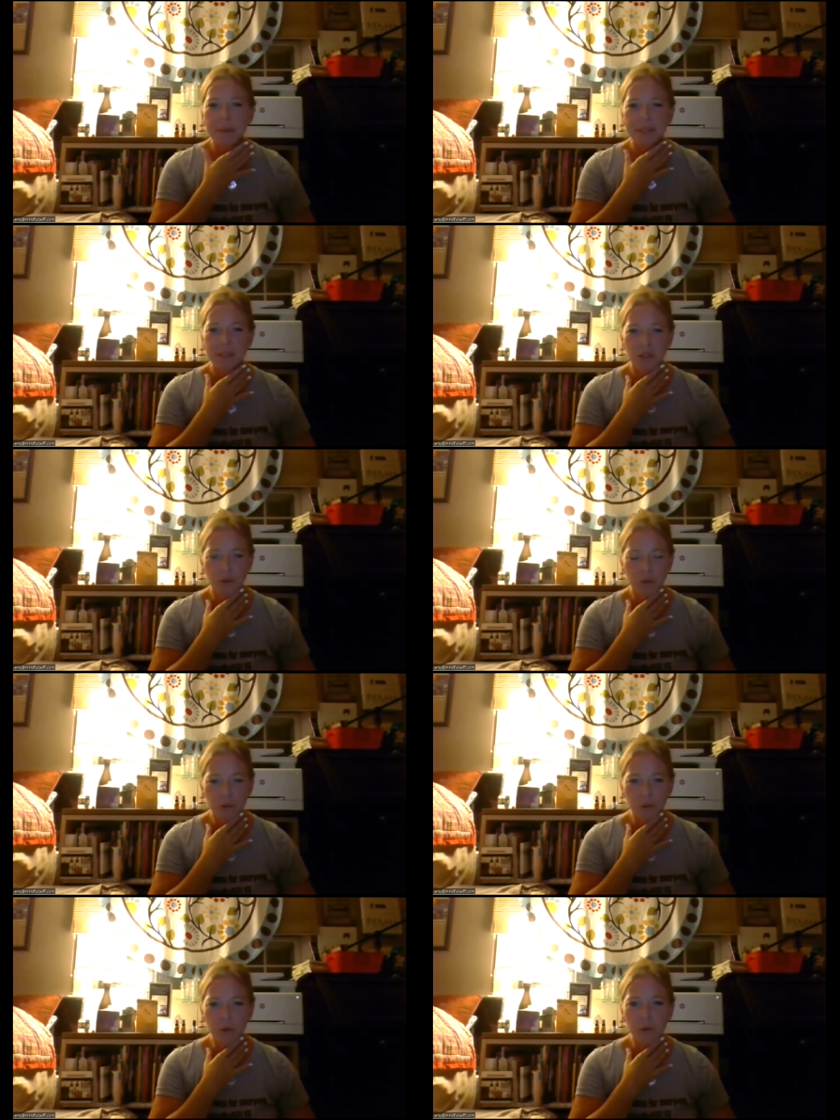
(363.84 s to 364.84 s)
maybe it's in your
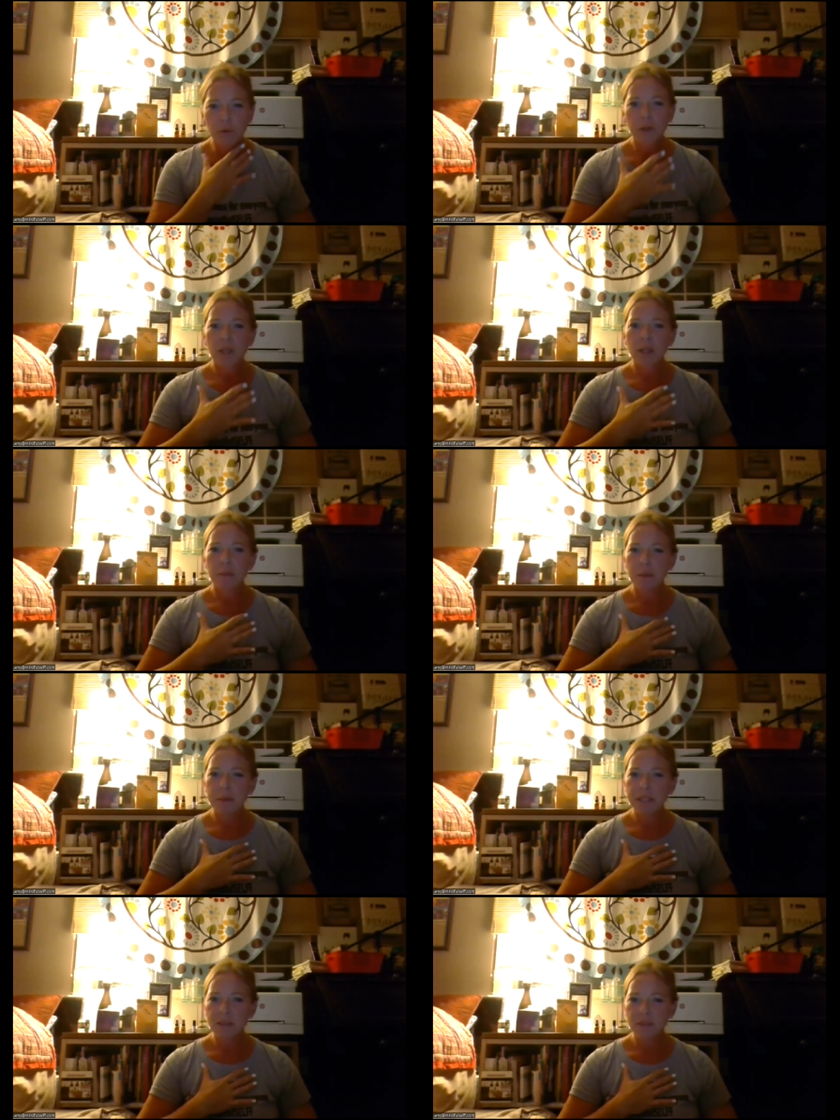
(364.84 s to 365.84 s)
throat,
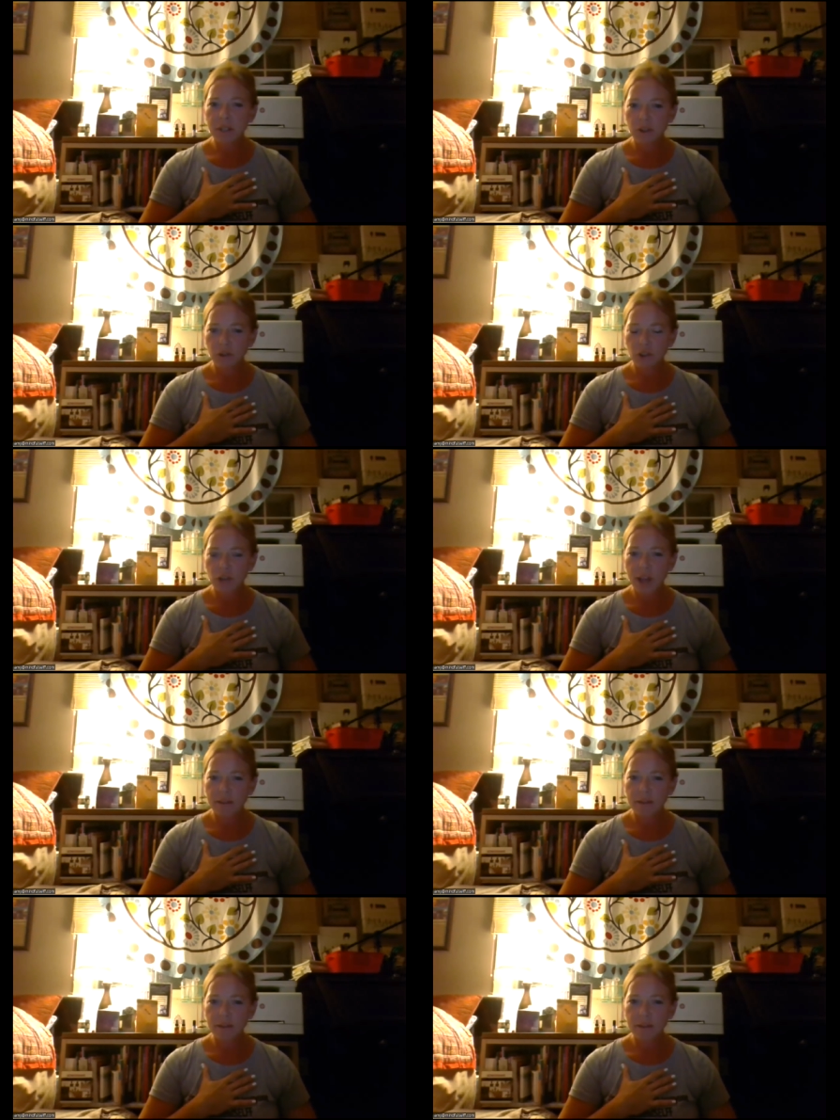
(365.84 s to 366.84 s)
maybe it's even in your
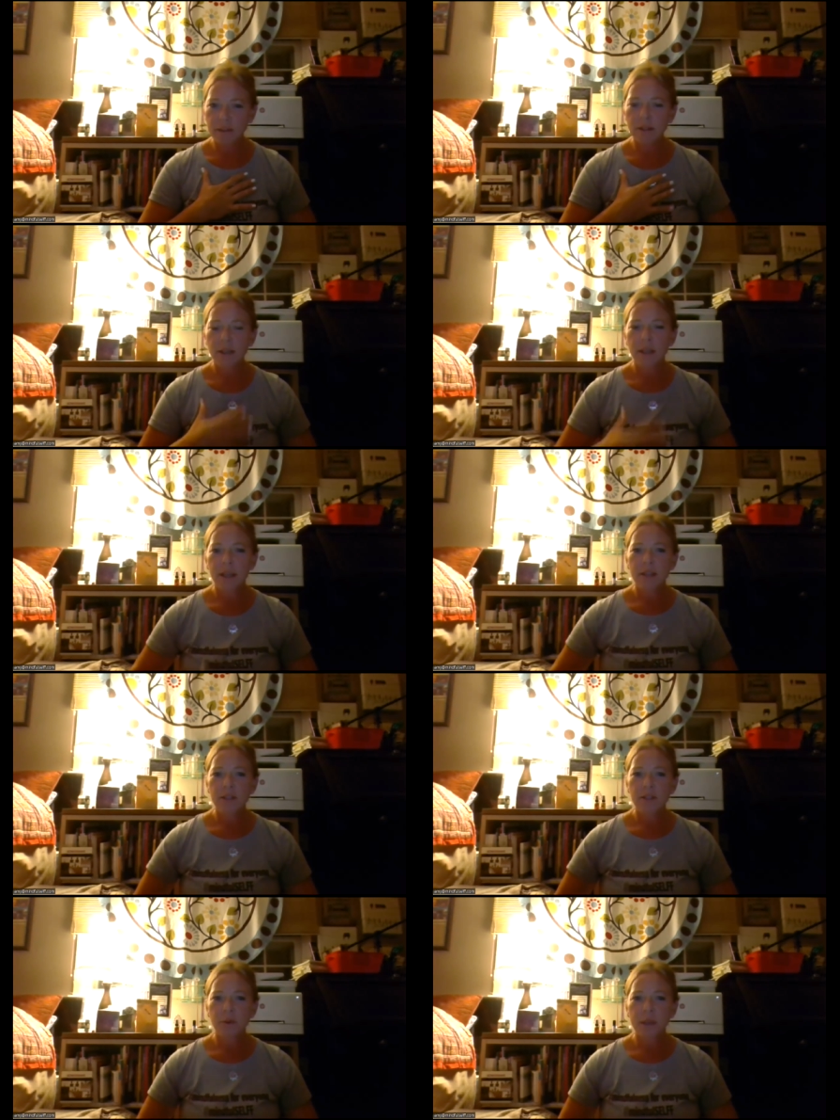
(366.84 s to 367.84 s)
chest.
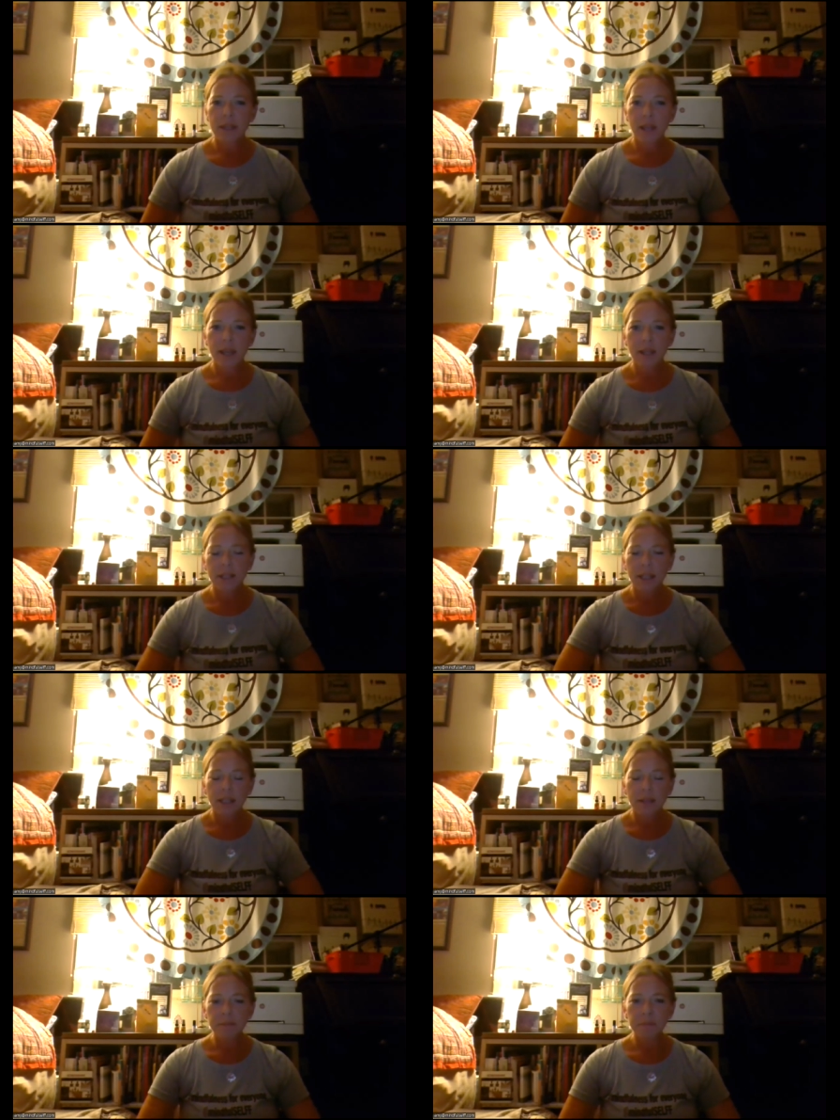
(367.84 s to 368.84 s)
So inhaling
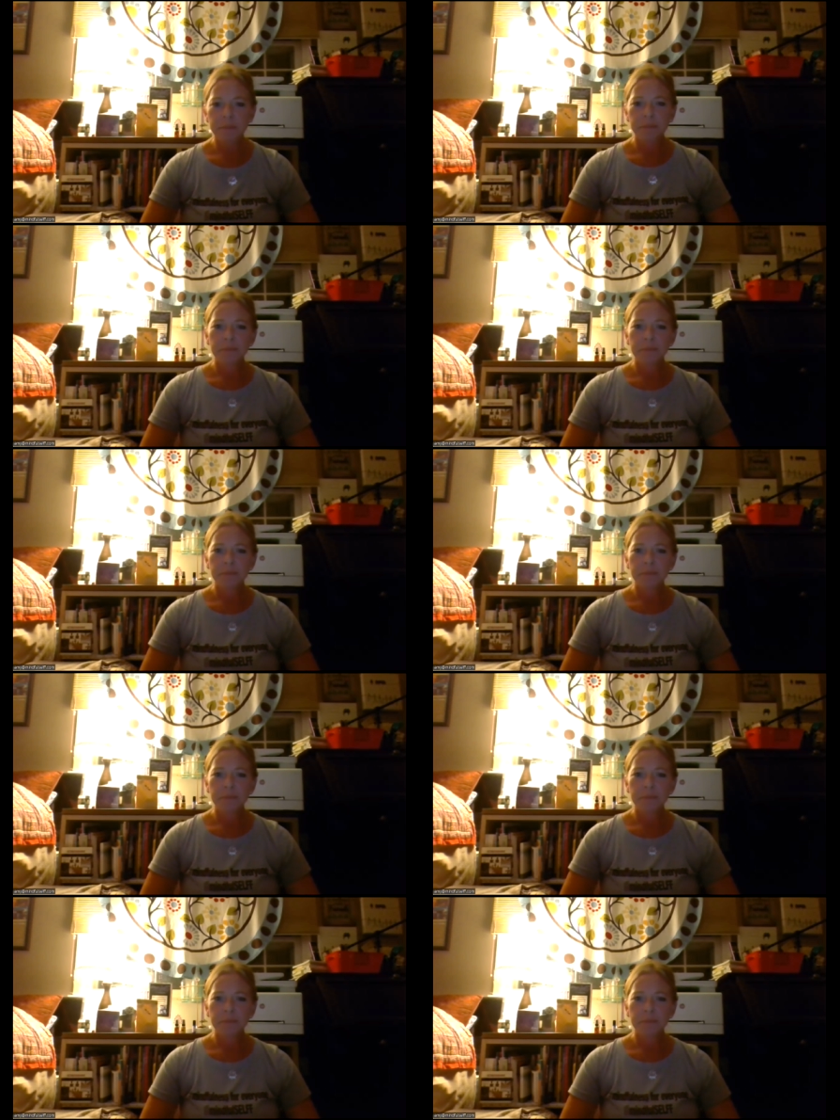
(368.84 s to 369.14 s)
in,